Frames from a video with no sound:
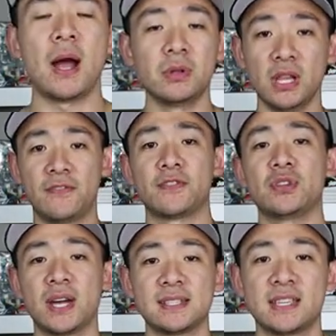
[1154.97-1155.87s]
I would love for
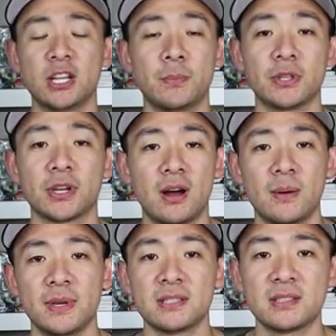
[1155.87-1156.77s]
you guys to get up on the
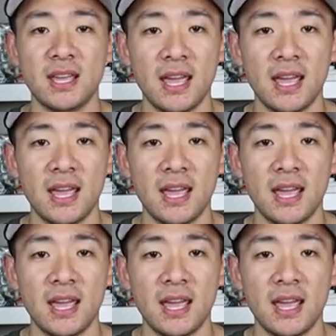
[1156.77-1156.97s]
comments